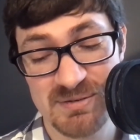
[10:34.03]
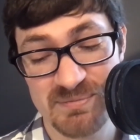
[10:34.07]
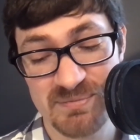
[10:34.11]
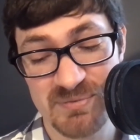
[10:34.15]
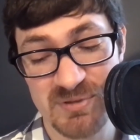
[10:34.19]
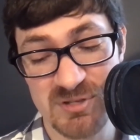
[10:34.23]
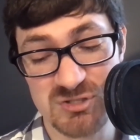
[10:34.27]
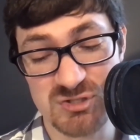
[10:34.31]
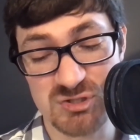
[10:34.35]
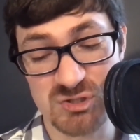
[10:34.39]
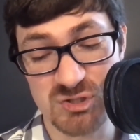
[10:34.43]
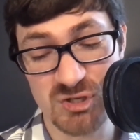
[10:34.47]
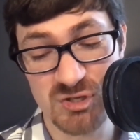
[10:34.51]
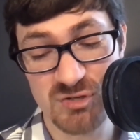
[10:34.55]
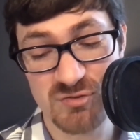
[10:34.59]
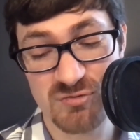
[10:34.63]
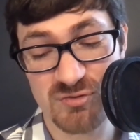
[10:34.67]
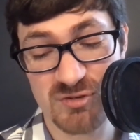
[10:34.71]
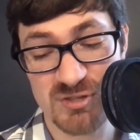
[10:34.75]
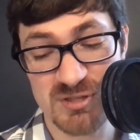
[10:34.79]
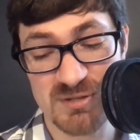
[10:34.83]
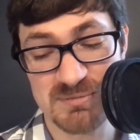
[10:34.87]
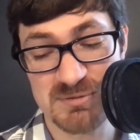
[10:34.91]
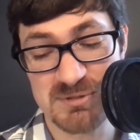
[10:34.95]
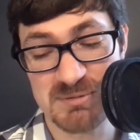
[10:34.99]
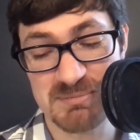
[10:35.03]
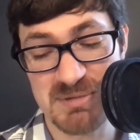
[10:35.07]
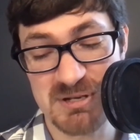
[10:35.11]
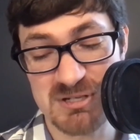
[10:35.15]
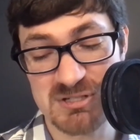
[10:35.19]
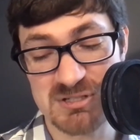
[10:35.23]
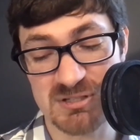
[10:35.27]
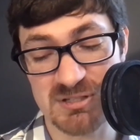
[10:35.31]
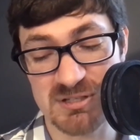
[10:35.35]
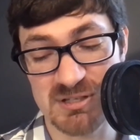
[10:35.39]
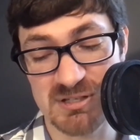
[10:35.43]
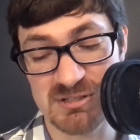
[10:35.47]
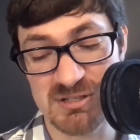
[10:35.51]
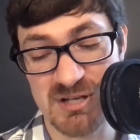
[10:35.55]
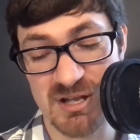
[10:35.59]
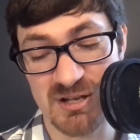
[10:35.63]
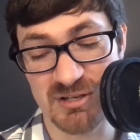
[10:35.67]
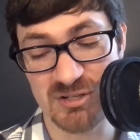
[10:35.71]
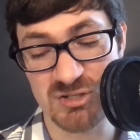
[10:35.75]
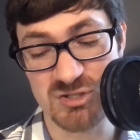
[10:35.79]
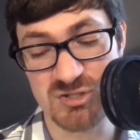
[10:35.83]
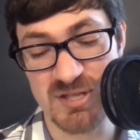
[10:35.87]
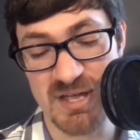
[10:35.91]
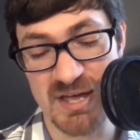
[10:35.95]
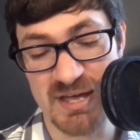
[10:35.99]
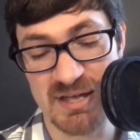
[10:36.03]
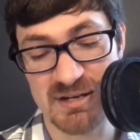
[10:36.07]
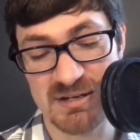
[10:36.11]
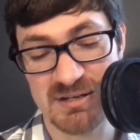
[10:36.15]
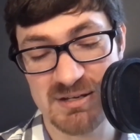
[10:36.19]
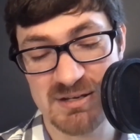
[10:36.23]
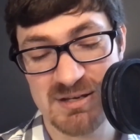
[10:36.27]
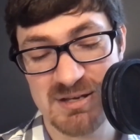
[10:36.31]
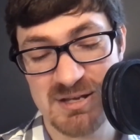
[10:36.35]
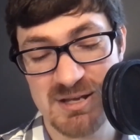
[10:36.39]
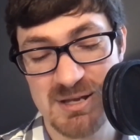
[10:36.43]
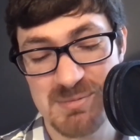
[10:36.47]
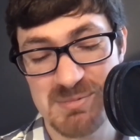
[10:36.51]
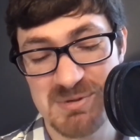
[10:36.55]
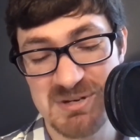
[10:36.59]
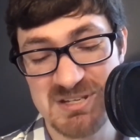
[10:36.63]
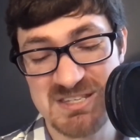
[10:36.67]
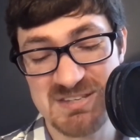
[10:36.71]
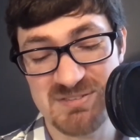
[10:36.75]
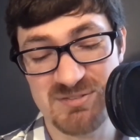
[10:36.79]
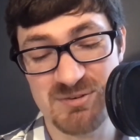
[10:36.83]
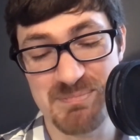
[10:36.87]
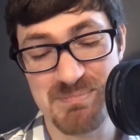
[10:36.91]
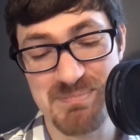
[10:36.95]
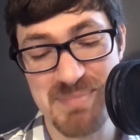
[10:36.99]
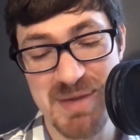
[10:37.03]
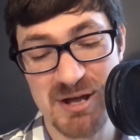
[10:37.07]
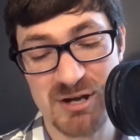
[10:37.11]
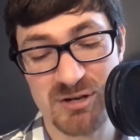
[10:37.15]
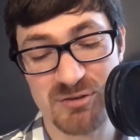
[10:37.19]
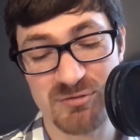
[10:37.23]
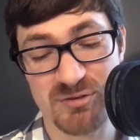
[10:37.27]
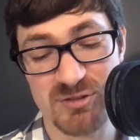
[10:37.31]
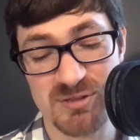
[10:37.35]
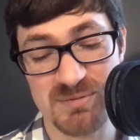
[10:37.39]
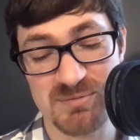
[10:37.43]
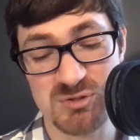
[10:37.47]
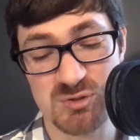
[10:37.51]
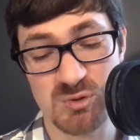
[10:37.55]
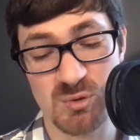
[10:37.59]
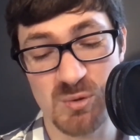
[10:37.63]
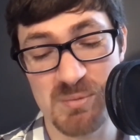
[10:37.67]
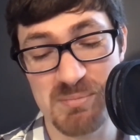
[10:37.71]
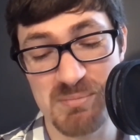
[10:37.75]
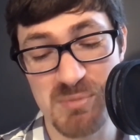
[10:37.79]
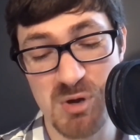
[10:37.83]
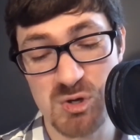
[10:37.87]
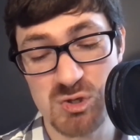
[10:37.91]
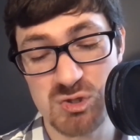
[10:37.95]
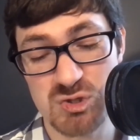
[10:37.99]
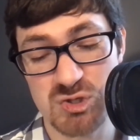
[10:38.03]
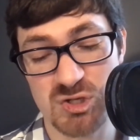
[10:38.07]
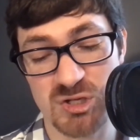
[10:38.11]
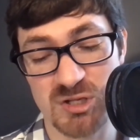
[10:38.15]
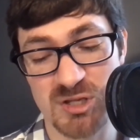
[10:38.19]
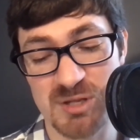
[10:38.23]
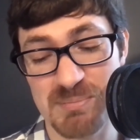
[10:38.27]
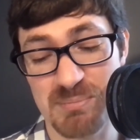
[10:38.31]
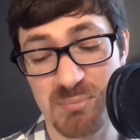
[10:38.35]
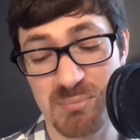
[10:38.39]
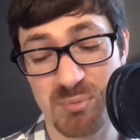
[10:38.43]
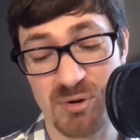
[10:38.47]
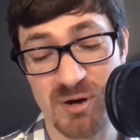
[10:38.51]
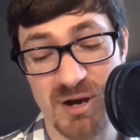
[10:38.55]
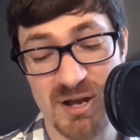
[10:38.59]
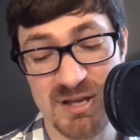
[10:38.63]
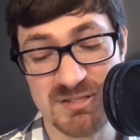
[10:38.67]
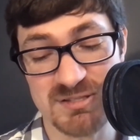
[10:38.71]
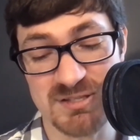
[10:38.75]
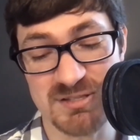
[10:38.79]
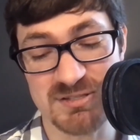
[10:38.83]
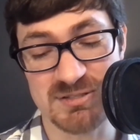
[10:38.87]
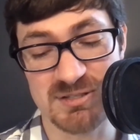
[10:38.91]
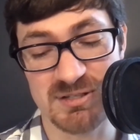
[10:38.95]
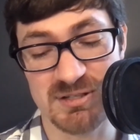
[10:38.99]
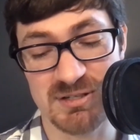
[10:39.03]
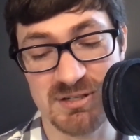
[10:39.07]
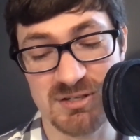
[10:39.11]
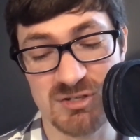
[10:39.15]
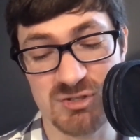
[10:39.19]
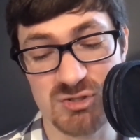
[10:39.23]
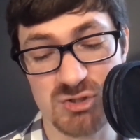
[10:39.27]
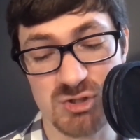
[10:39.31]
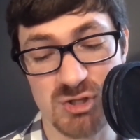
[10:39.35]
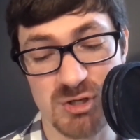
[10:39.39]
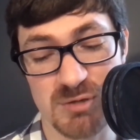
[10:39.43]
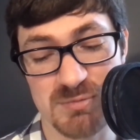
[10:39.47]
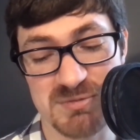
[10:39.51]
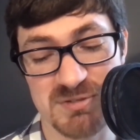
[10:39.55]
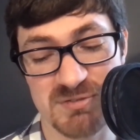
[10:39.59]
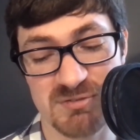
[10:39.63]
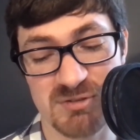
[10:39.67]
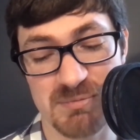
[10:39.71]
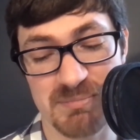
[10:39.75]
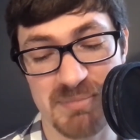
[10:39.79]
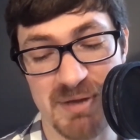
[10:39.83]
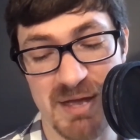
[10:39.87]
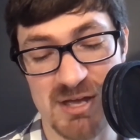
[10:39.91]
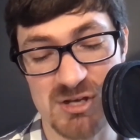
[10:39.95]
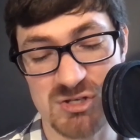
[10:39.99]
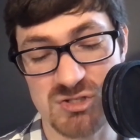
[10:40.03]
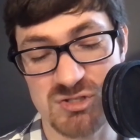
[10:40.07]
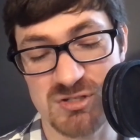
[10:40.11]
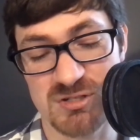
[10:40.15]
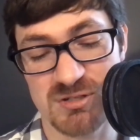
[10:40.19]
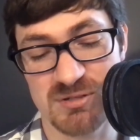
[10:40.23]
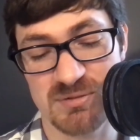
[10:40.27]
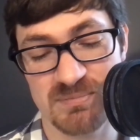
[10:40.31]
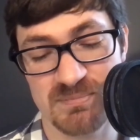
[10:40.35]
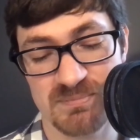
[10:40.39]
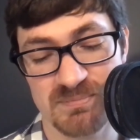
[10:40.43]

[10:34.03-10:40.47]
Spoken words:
It's good for them to mentally acknowledge that, but it's even better for them to emotionally process it in terms of compassion.